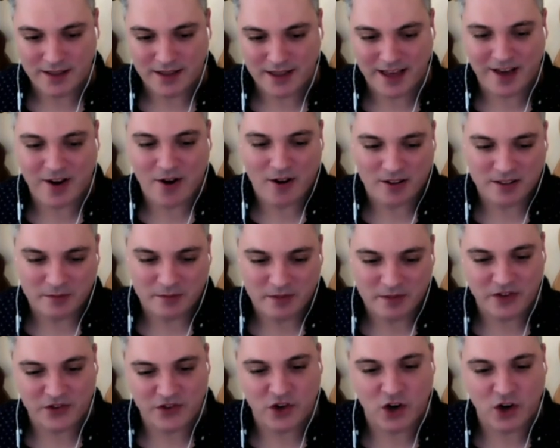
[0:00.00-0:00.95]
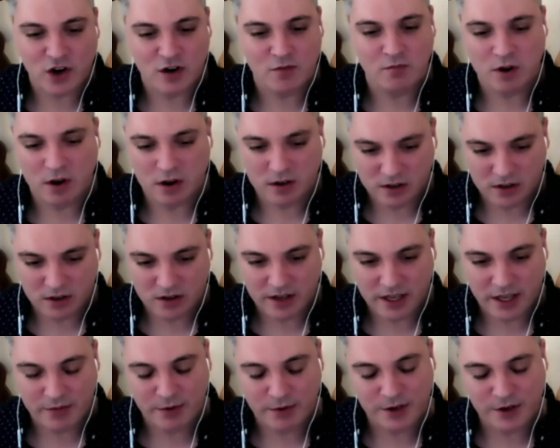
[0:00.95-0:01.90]
called him the turd burglar.
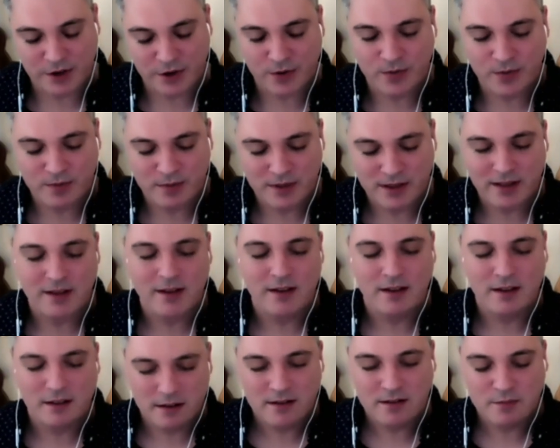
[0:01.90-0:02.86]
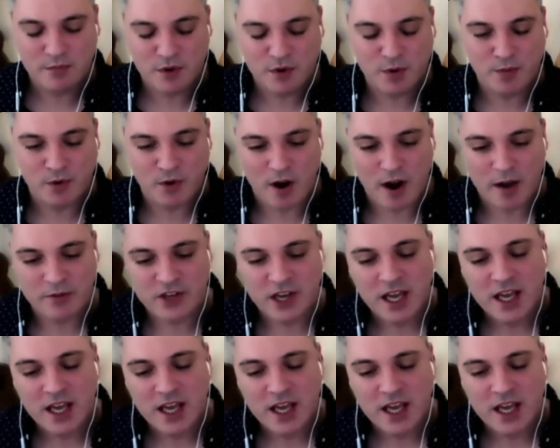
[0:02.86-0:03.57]
He would do poop crimes.